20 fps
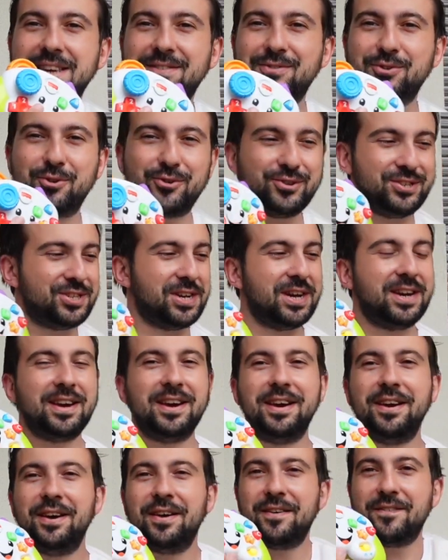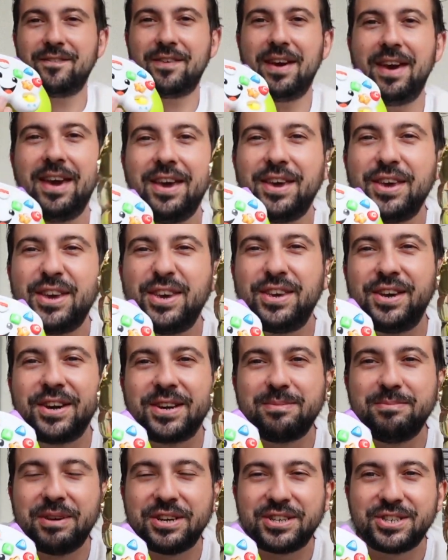we got for his half birthday.
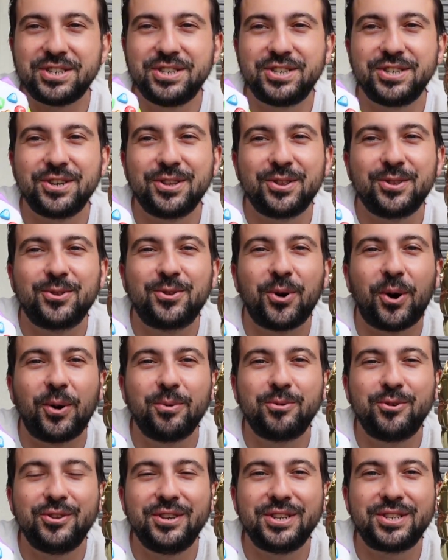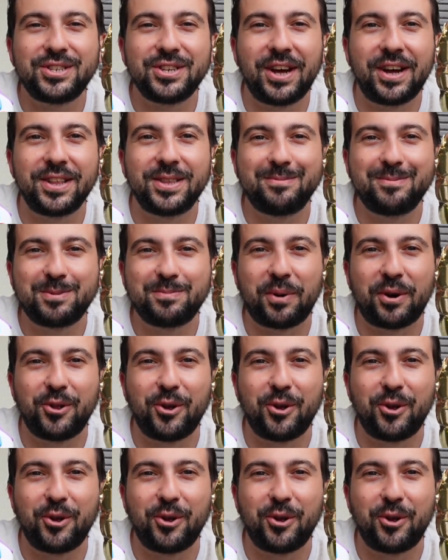He sends his regards to them with these.